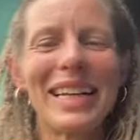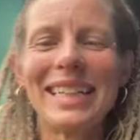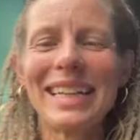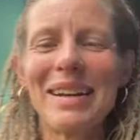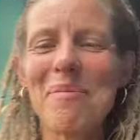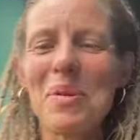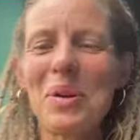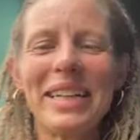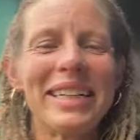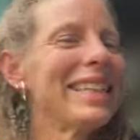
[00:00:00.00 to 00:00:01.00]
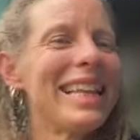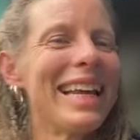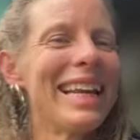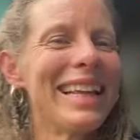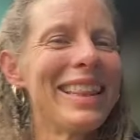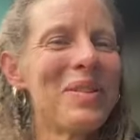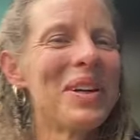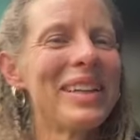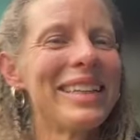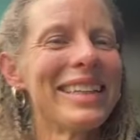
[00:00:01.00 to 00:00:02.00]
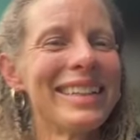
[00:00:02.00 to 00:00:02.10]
to come more into light in the world.